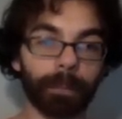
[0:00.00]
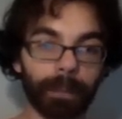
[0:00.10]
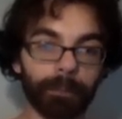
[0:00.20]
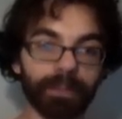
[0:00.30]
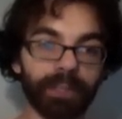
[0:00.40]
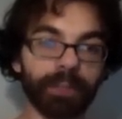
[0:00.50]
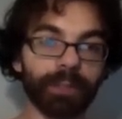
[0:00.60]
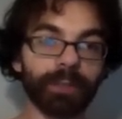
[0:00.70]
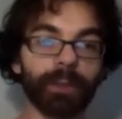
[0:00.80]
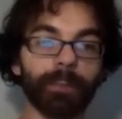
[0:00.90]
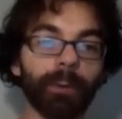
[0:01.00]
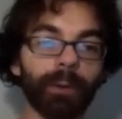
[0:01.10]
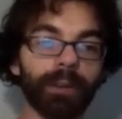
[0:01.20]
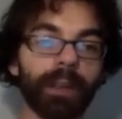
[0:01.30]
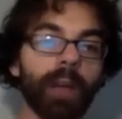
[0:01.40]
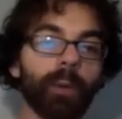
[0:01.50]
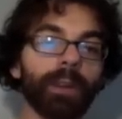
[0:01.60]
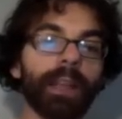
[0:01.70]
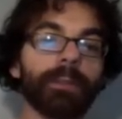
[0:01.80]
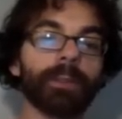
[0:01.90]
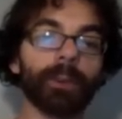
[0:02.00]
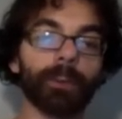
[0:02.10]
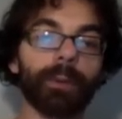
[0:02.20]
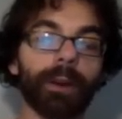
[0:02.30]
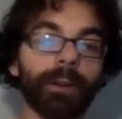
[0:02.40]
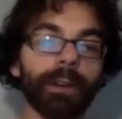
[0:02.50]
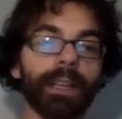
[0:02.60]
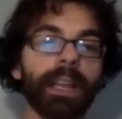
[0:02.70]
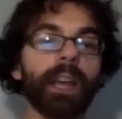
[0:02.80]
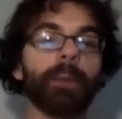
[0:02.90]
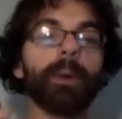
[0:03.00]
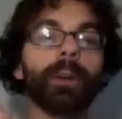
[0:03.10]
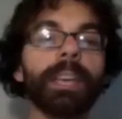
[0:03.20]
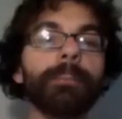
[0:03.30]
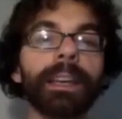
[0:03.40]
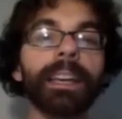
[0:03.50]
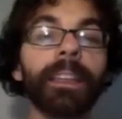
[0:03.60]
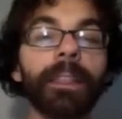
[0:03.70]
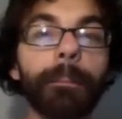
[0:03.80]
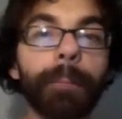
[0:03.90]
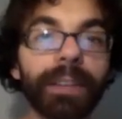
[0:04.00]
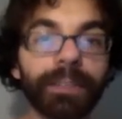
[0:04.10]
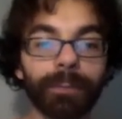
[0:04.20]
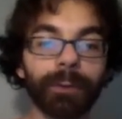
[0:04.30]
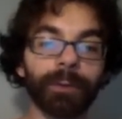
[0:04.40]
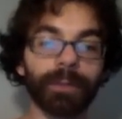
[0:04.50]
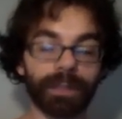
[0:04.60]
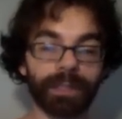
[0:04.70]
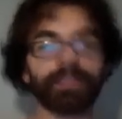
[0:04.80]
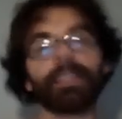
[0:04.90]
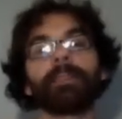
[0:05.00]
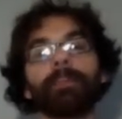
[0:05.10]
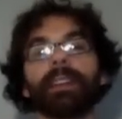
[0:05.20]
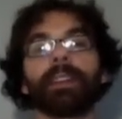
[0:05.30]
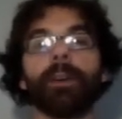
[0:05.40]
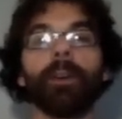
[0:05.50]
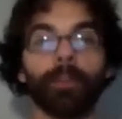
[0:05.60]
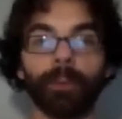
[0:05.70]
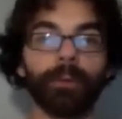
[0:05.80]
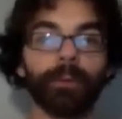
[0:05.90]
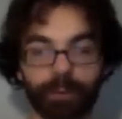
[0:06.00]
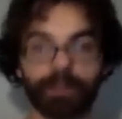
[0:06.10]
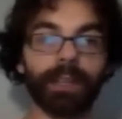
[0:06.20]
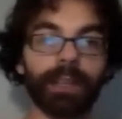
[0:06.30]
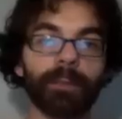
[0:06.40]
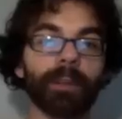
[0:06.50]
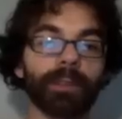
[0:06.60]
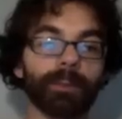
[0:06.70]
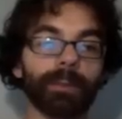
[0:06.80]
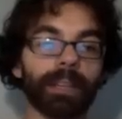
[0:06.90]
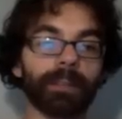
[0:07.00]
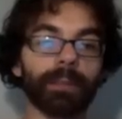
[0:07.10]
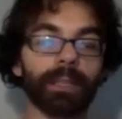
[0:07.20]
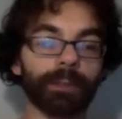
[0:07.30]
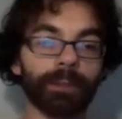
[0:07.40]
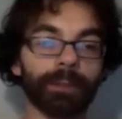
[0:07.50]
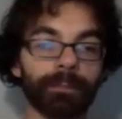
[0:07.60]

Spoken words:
positions of the board will have its own priority, and we'll keep making the best move instead of making all moves, which, as we mentioned, will be exponential.